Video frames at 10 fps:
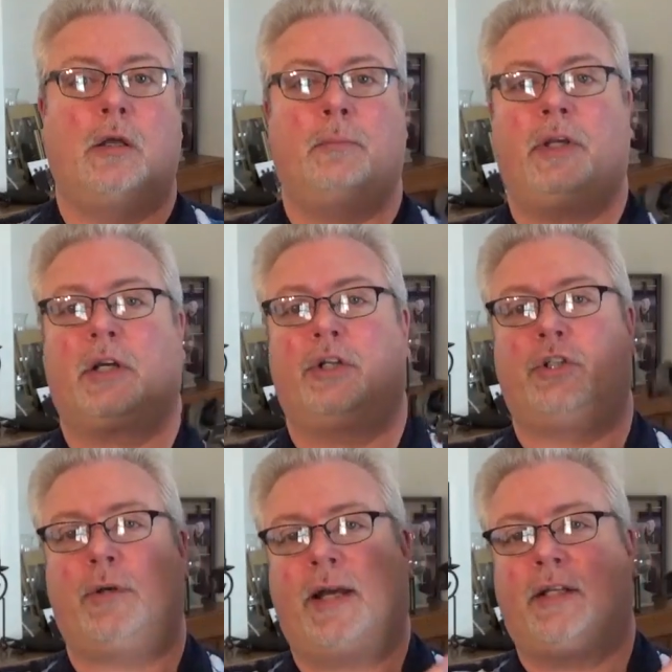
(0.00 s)
because
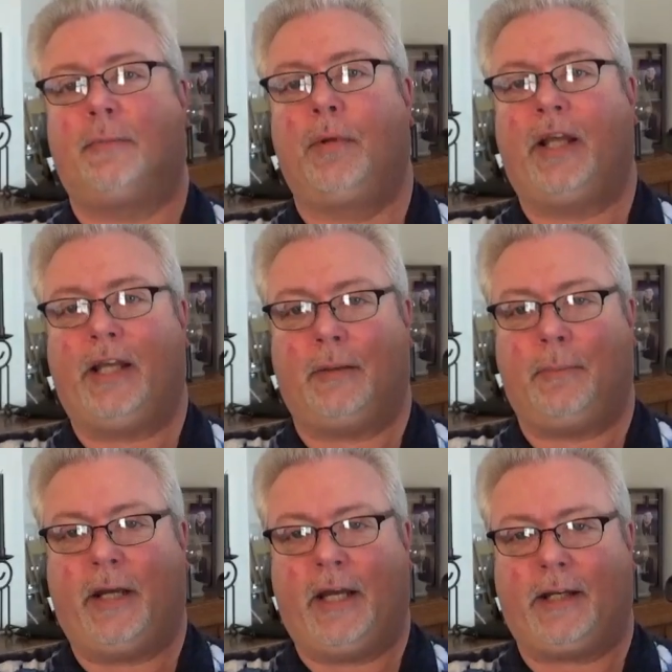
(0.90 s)
you had to play it
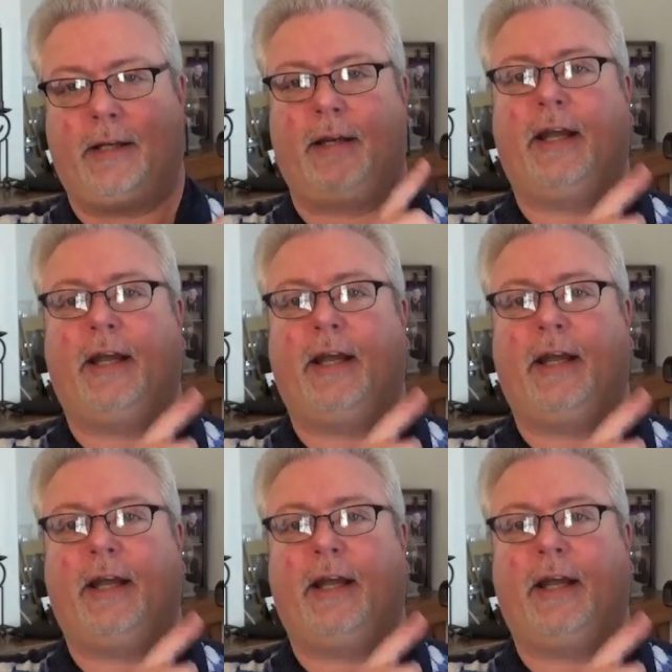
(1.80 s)
back